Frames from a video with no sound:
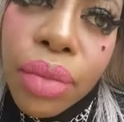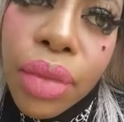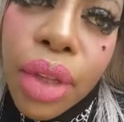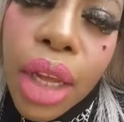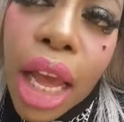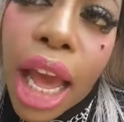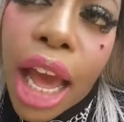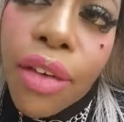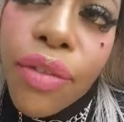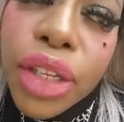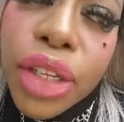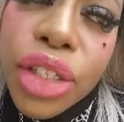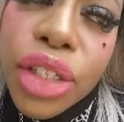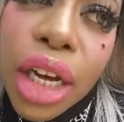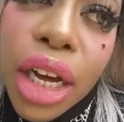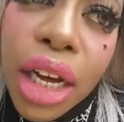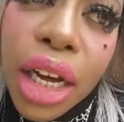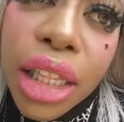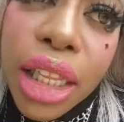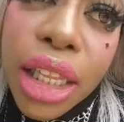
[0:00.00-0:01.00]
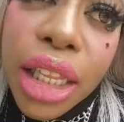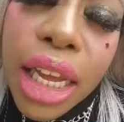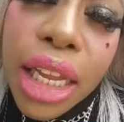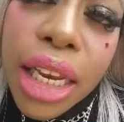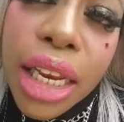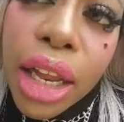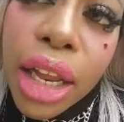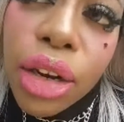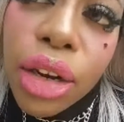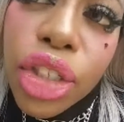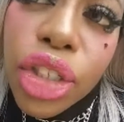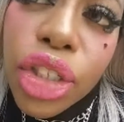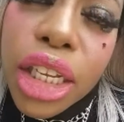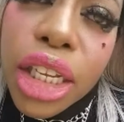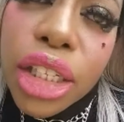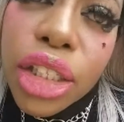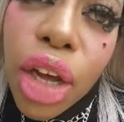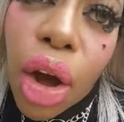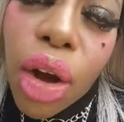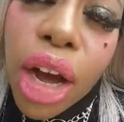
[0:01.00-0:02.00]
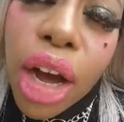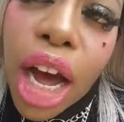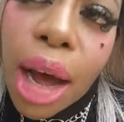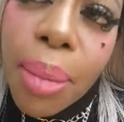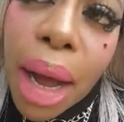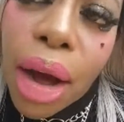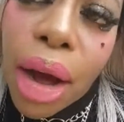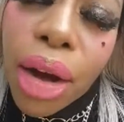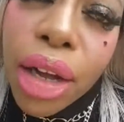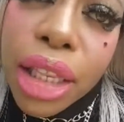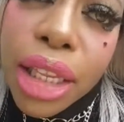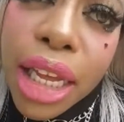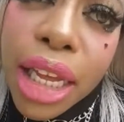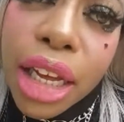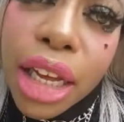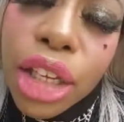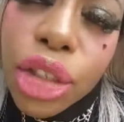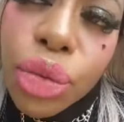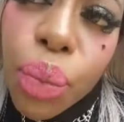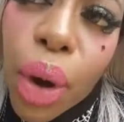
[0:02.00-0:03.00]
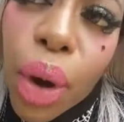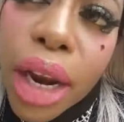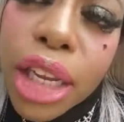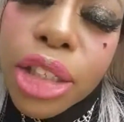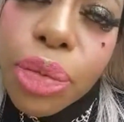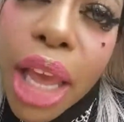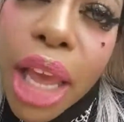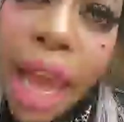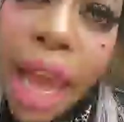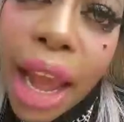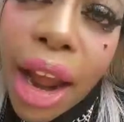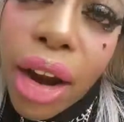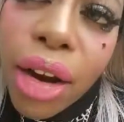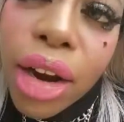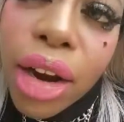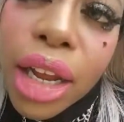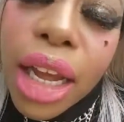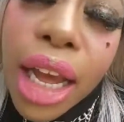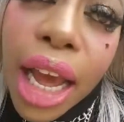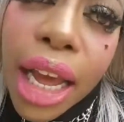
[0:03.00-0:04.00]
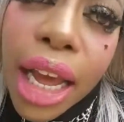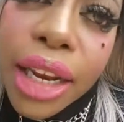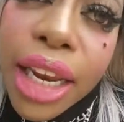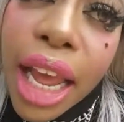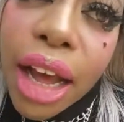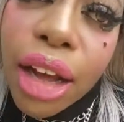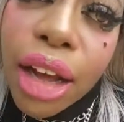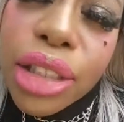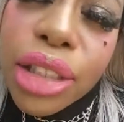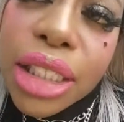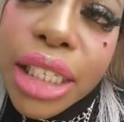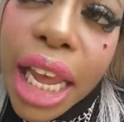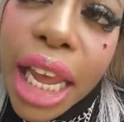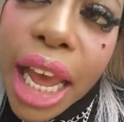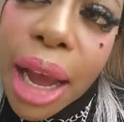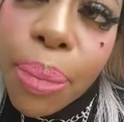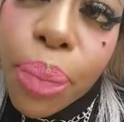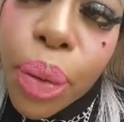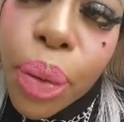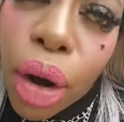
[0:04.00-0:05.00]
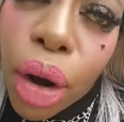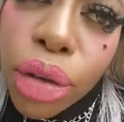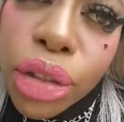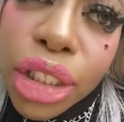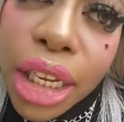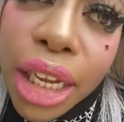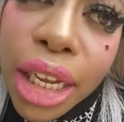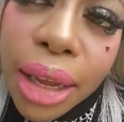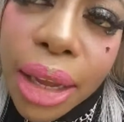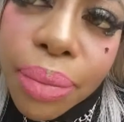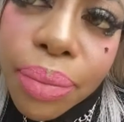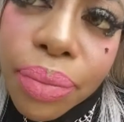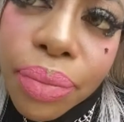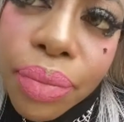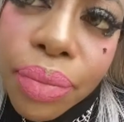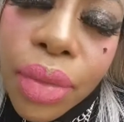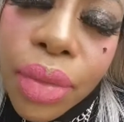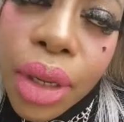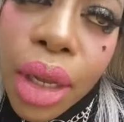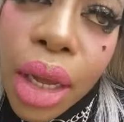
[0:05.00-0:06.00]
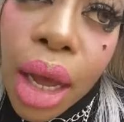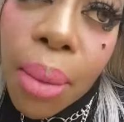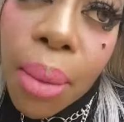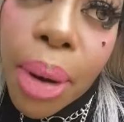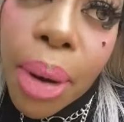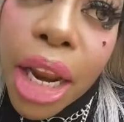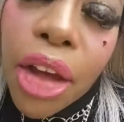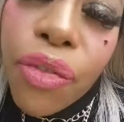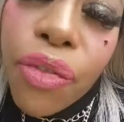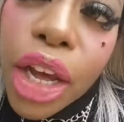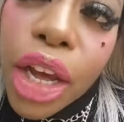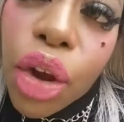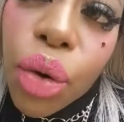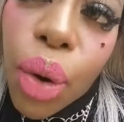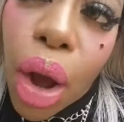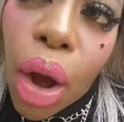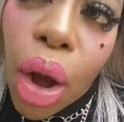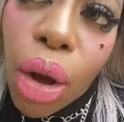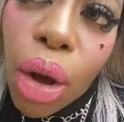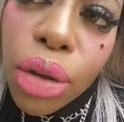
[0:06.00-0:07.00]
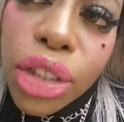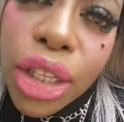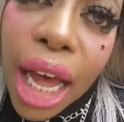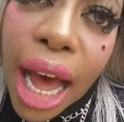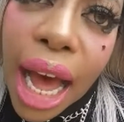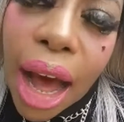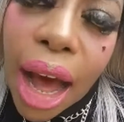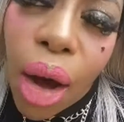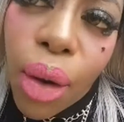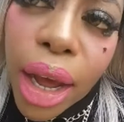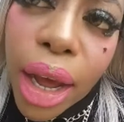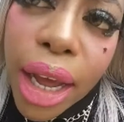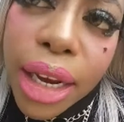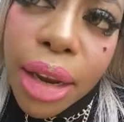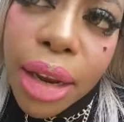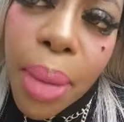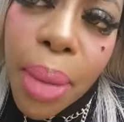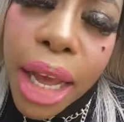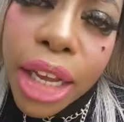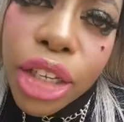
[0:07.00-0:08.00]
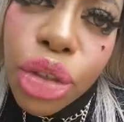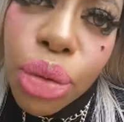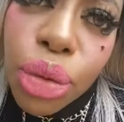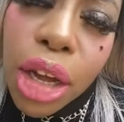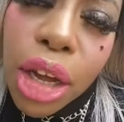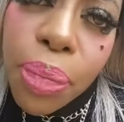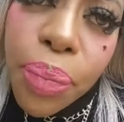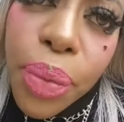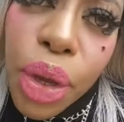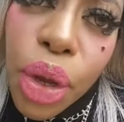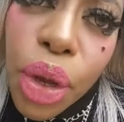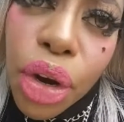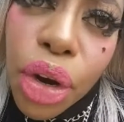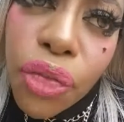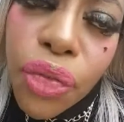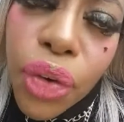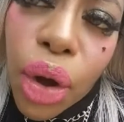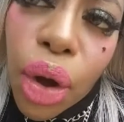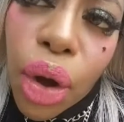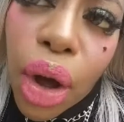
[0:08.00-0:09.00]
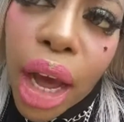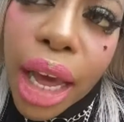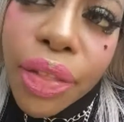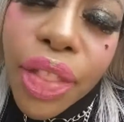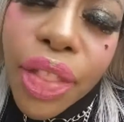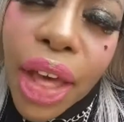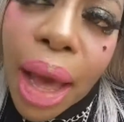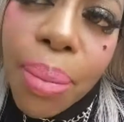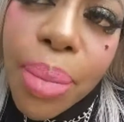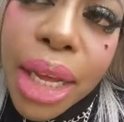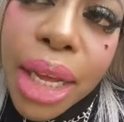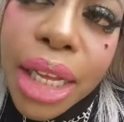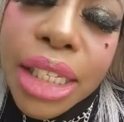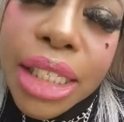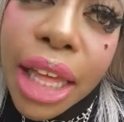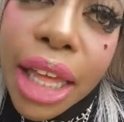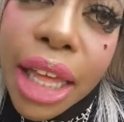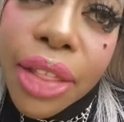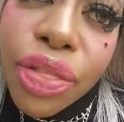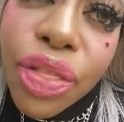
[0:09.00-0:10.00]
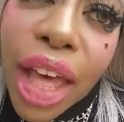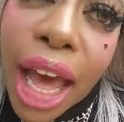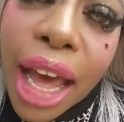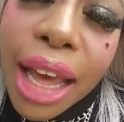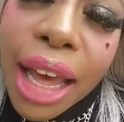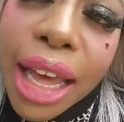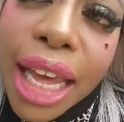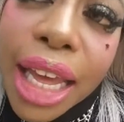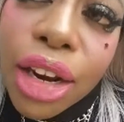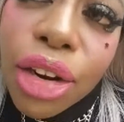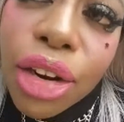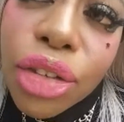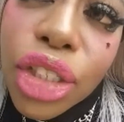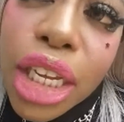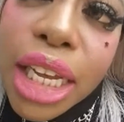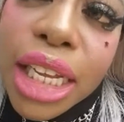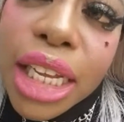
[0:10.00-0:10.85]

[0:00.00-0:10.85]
If it's good, clean energy, it's going to come out clean, because what is hair and nails? Dead protein. But if it grows out and it makes you look beautiful, that means that energy is